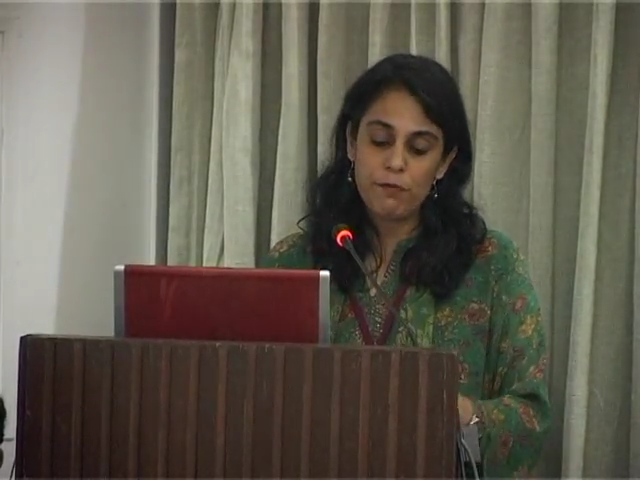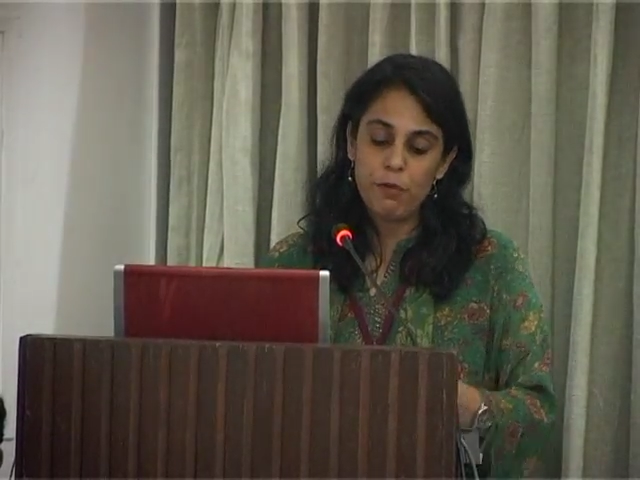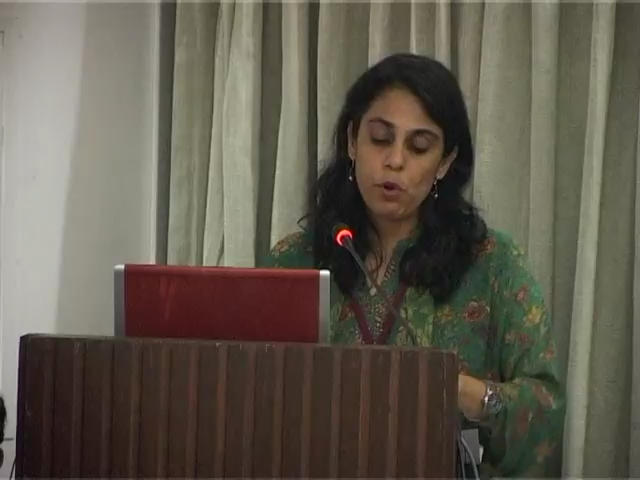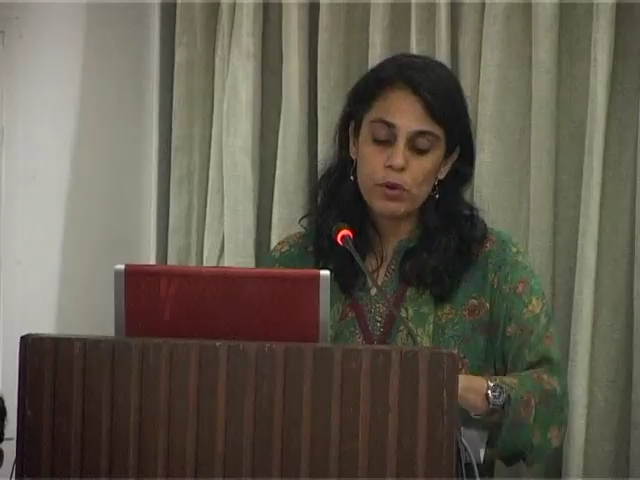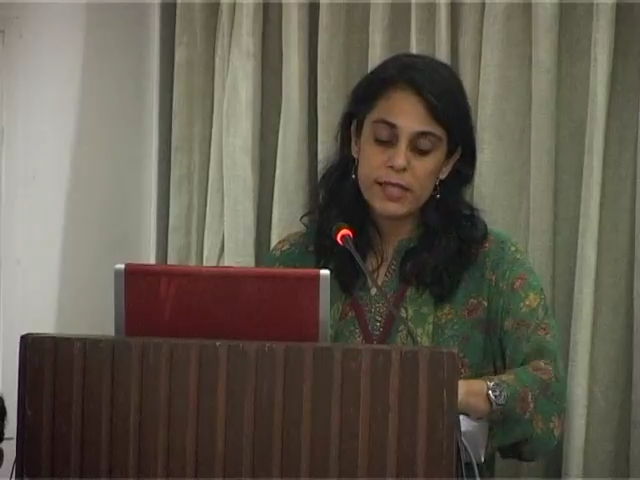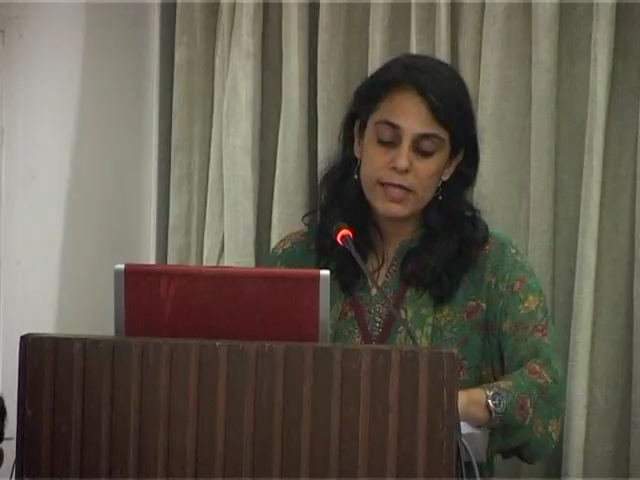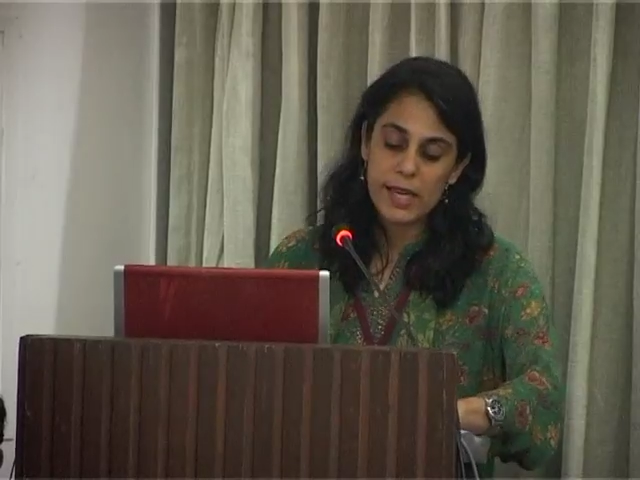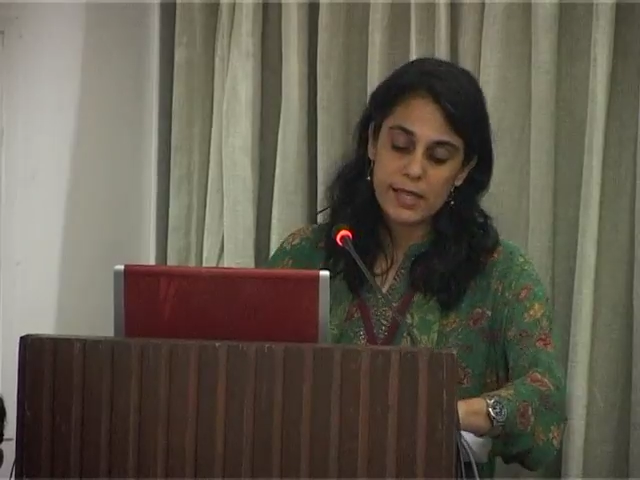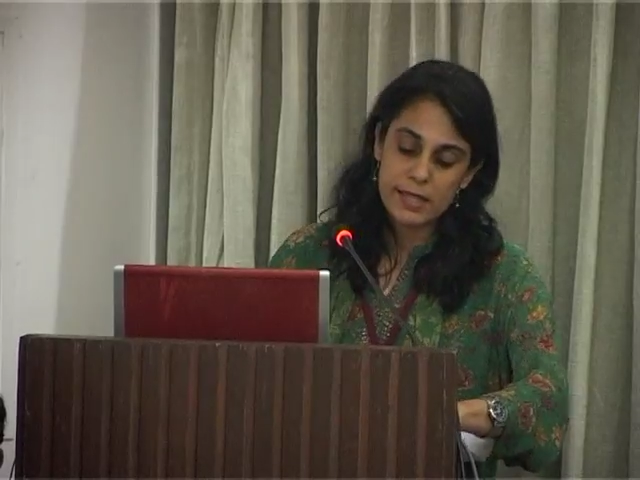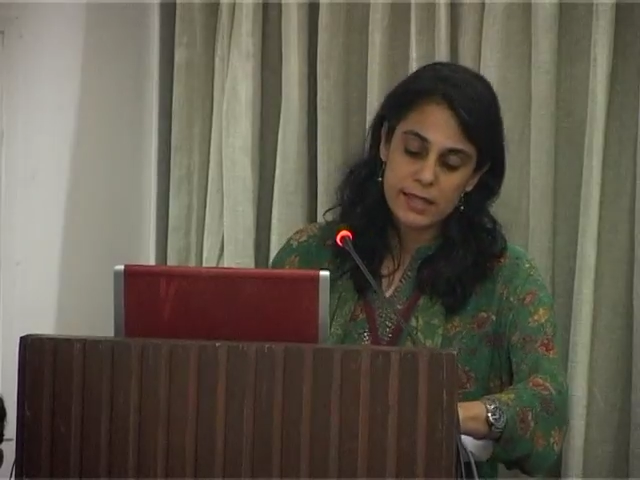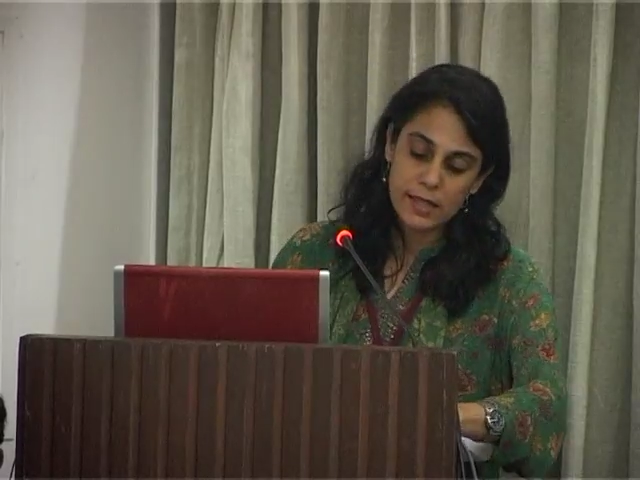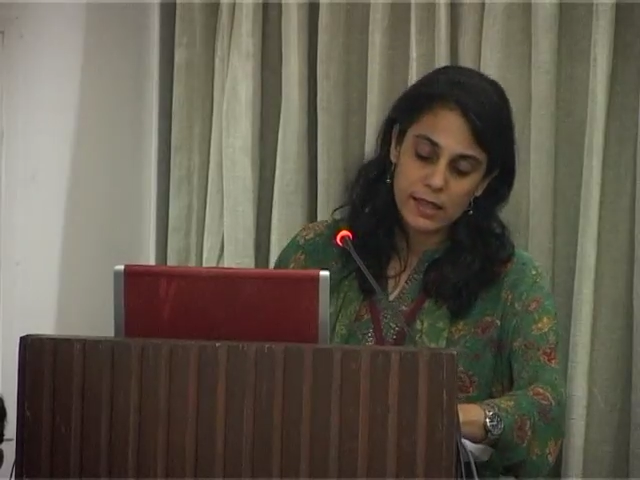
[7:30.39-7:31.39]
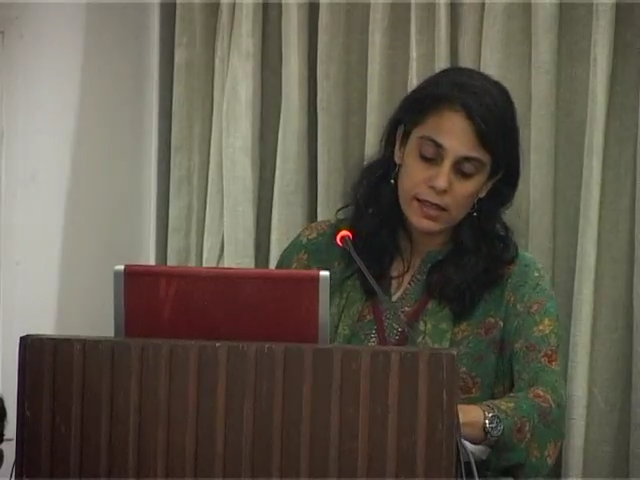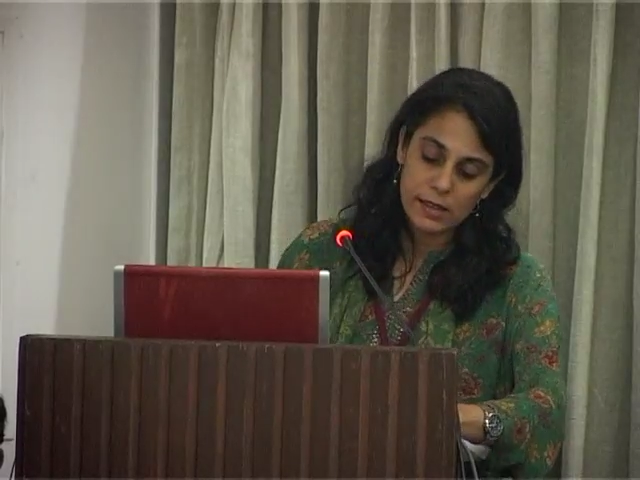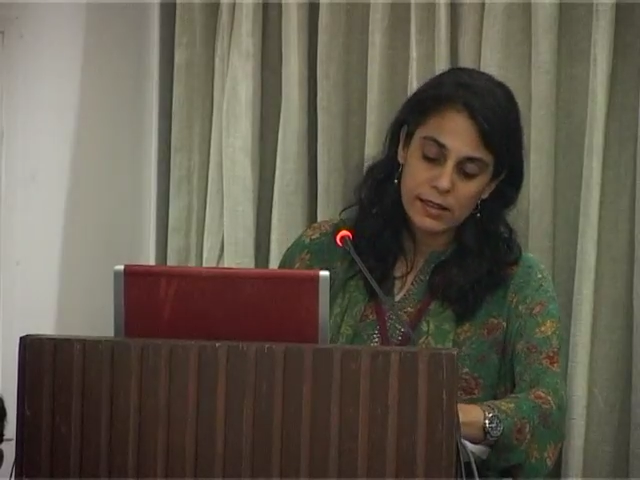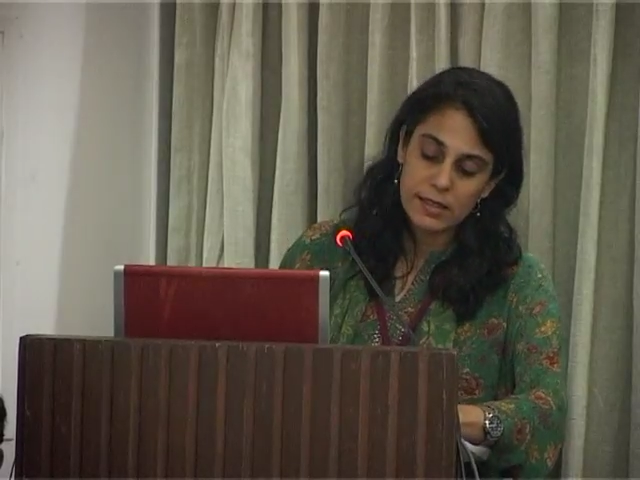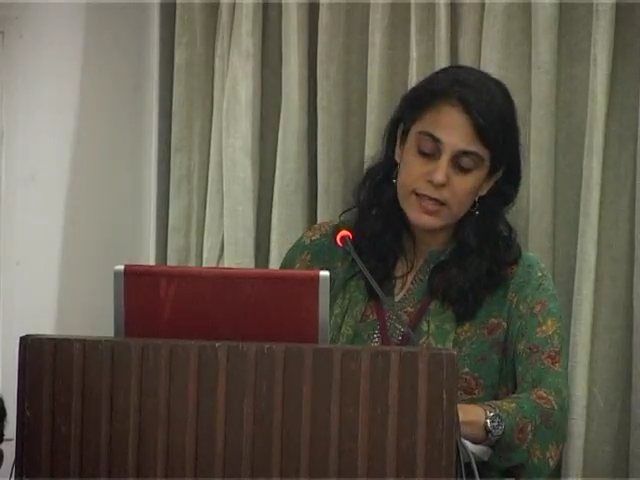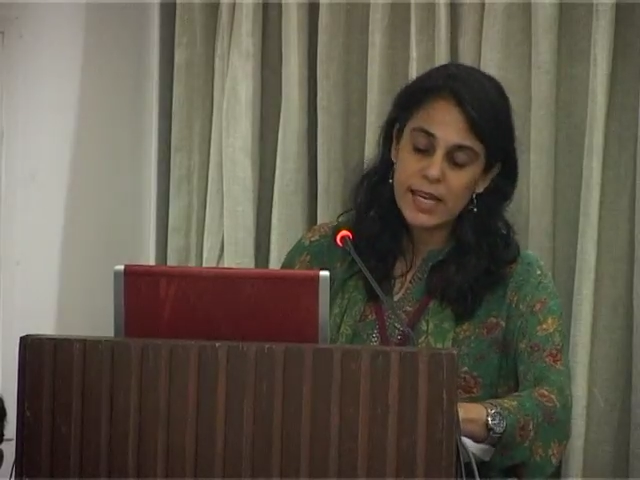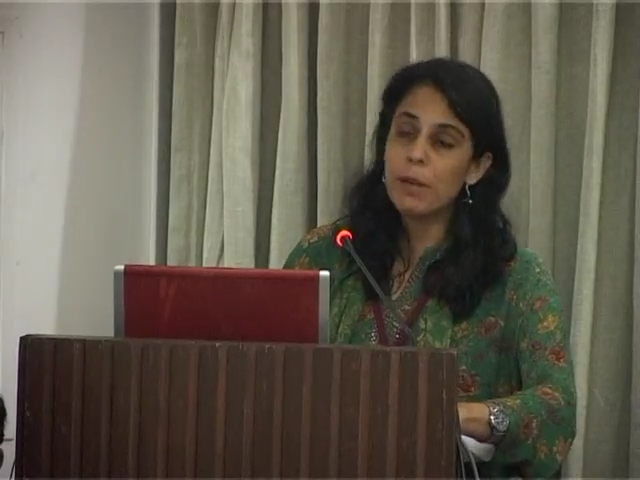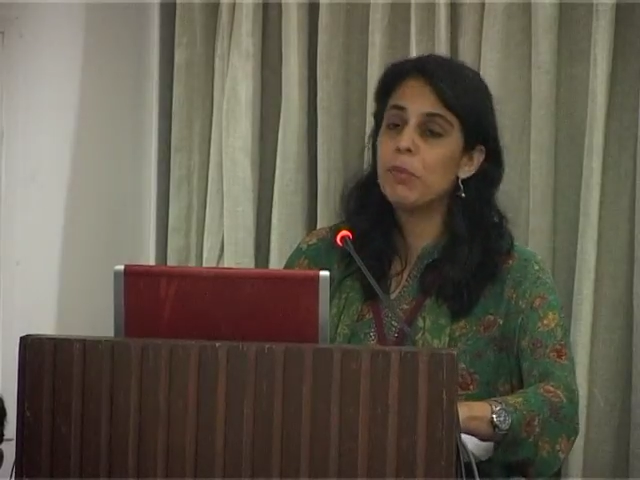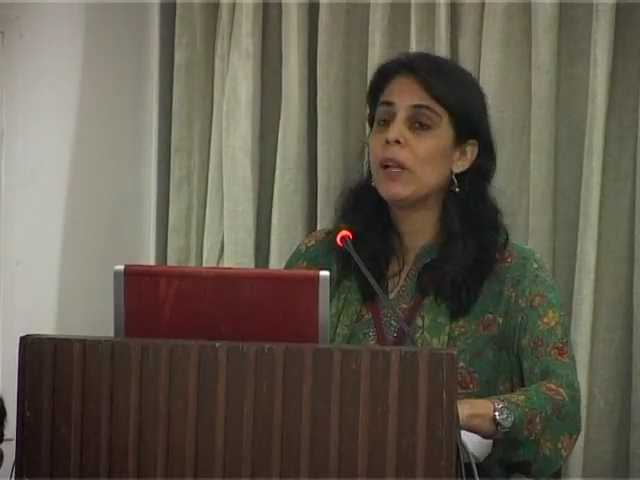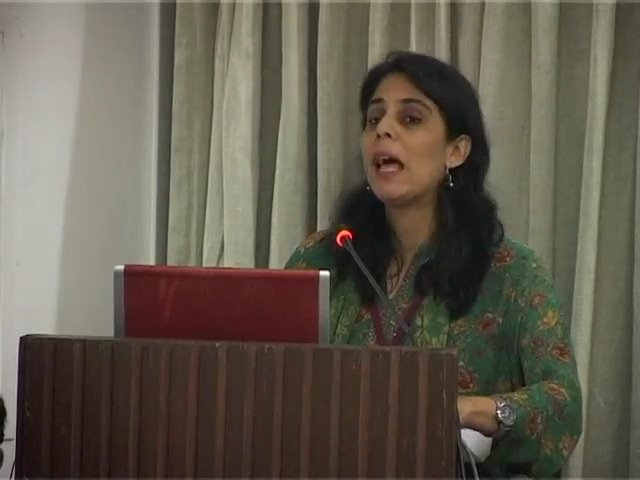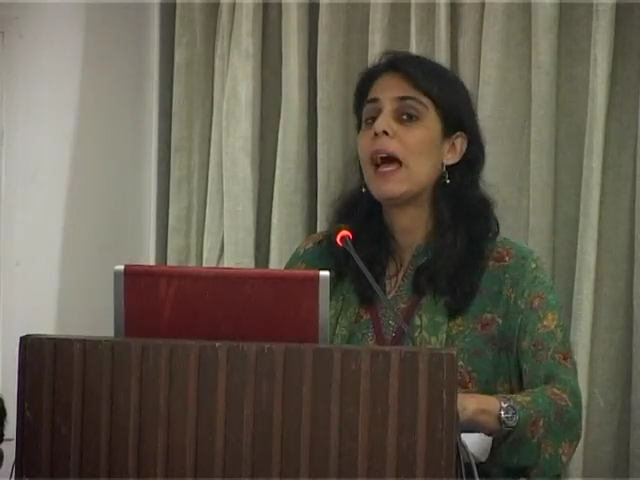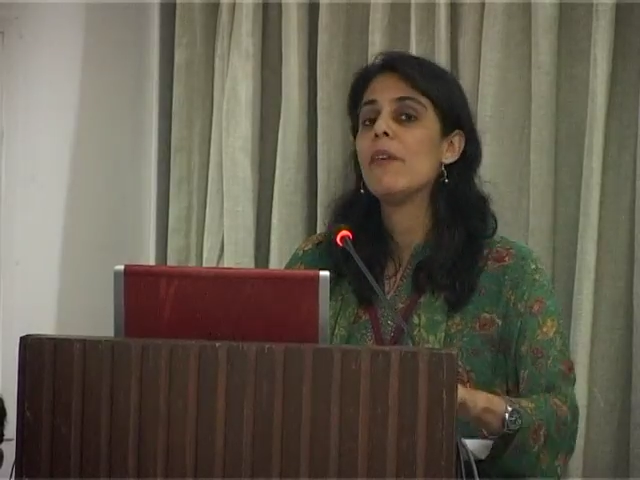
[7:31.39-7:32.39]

folks at the table